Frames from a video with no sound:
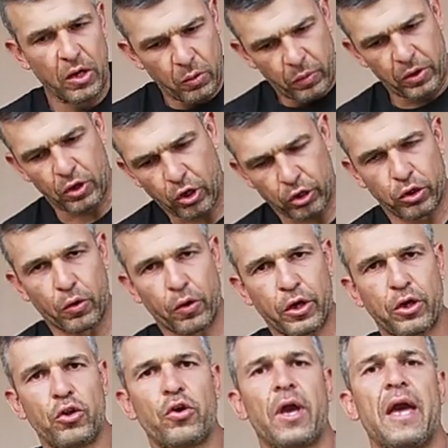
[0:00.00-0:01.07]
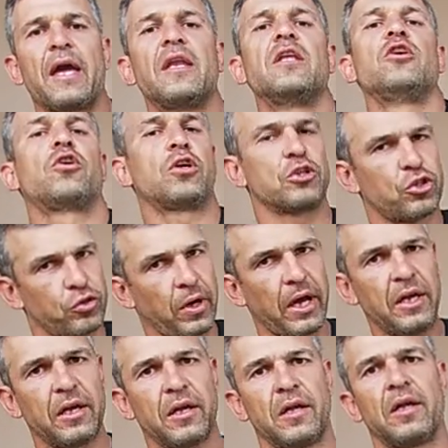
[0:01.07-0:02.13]
we got the rod in your hand and you can
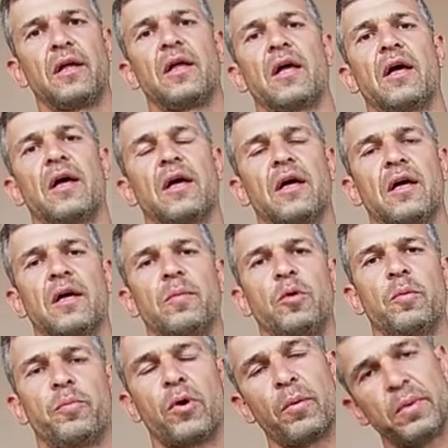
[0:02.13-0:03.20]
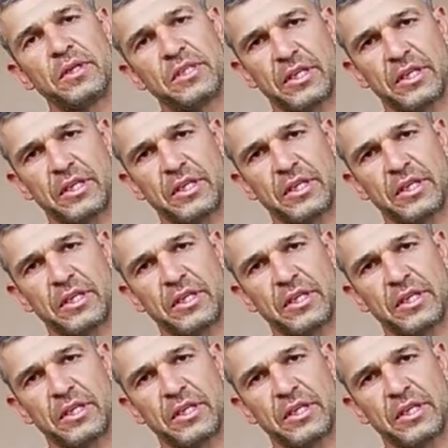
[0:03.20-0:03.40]
strike. Um, you're probably